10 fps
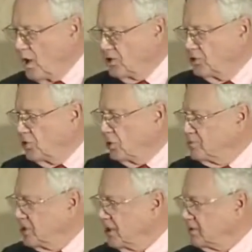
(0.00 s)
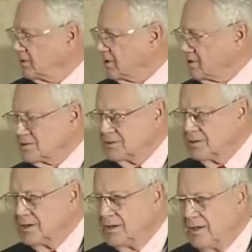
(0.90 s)
aren't you going to object to this?
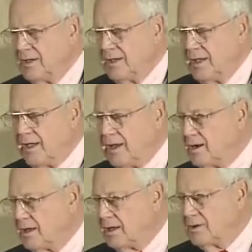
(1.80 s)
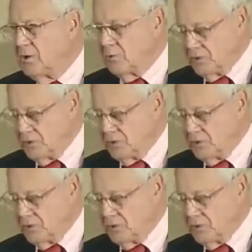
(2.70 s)
And uh, no